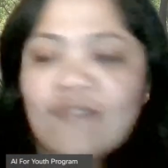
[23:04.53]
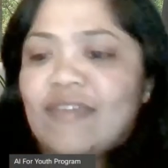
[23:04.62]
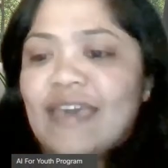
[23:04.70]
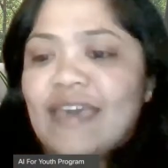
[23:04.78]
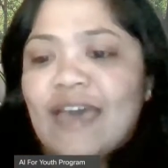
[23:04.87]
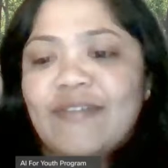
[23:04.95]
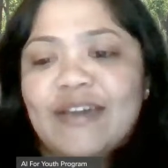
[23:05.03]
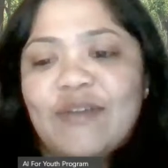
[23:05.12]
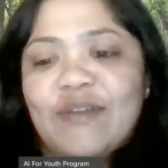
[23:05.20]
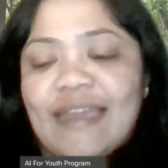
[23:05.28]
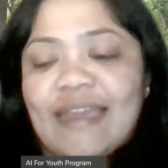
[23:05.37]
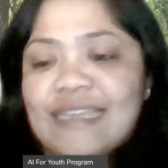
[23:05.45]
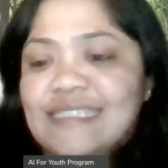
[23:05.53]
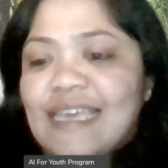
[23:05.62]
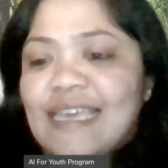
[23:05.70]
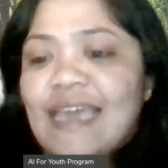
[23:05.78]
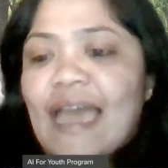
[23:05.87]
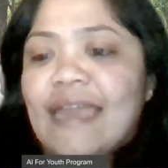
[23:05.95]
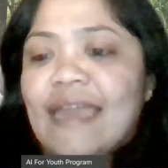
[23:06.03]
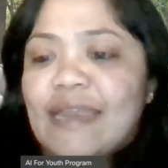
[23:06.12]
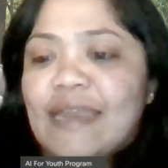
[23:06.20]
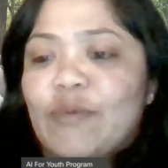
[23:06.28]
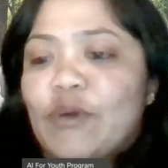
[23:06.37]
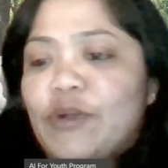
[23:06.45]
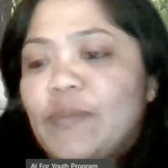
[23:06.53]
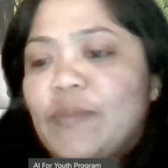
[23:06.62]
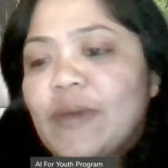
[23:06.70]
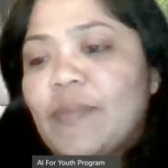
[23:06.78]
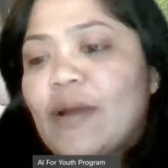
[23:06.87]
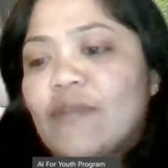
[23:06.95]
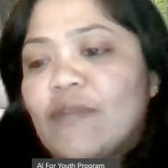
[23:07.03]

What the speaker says: Okay, we have a query saying, I really want to be a